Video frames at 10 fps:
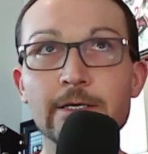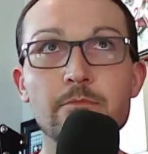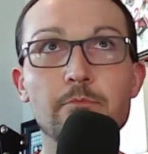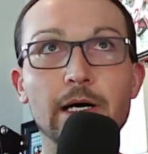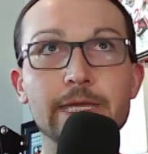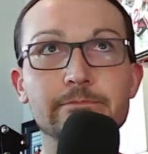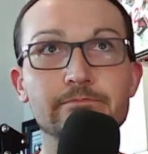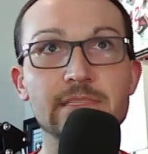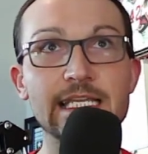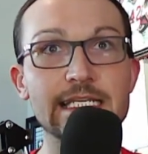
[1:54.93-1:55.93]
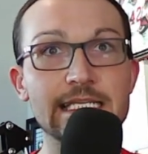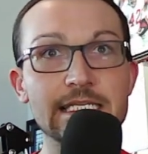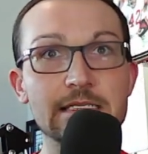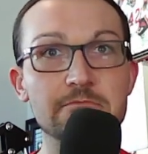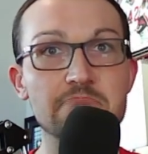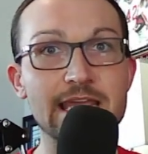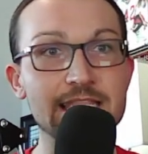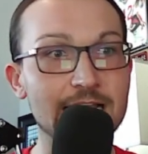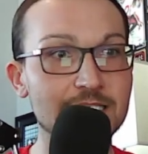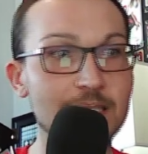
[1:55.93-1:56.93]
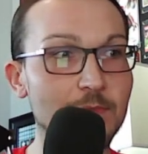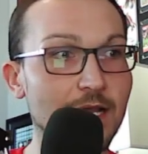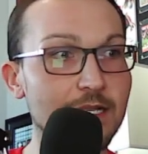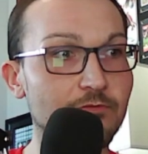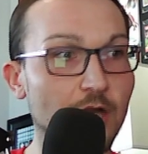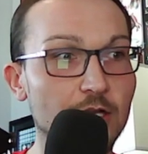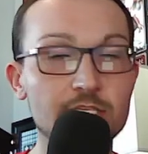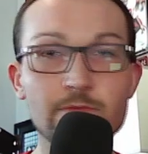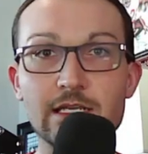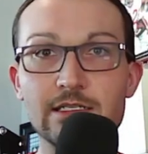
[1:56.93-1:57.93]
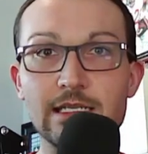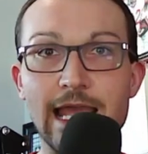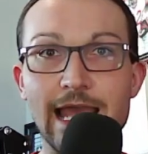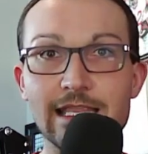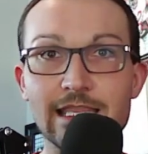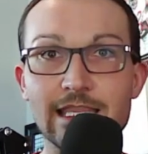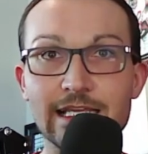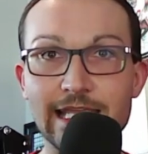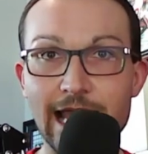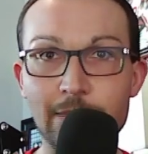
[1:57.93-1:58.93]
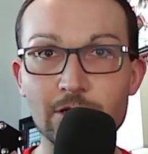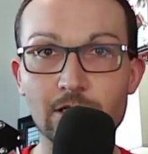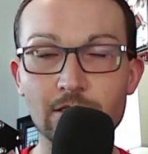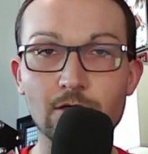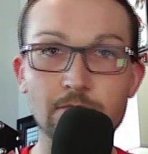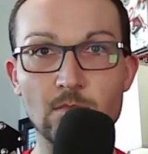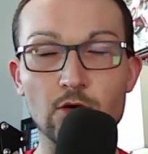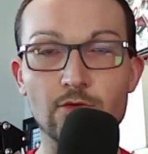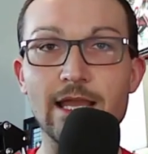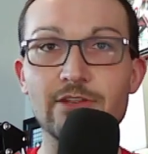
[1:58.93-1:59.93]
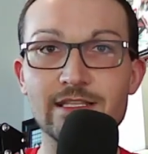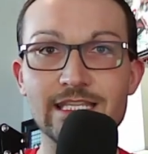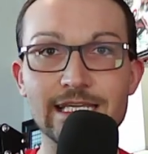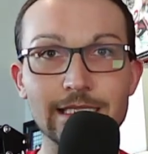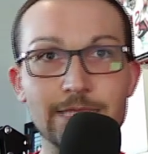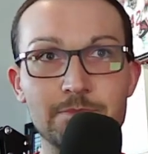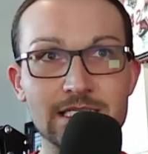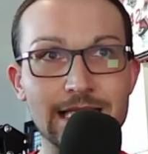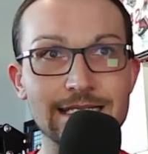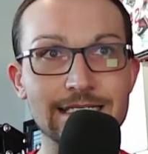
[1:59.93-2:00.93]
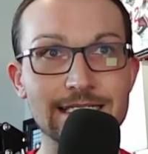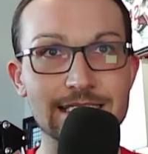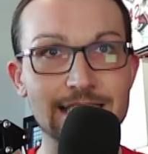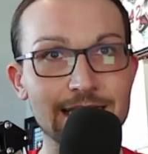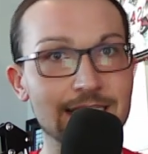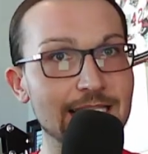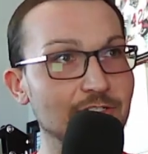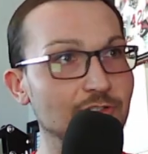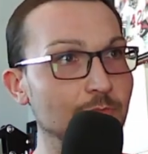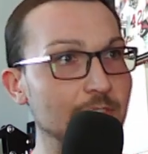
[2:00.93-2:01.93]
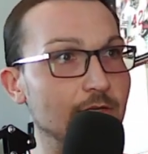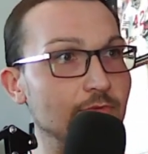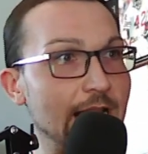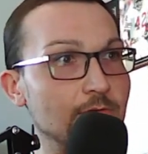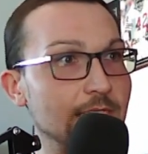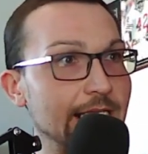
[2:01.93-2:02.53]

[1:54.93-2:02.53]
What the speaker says: But did he make that same kind of argument at the Capitol, or rather at the Ellipse, and incited that group to go down to the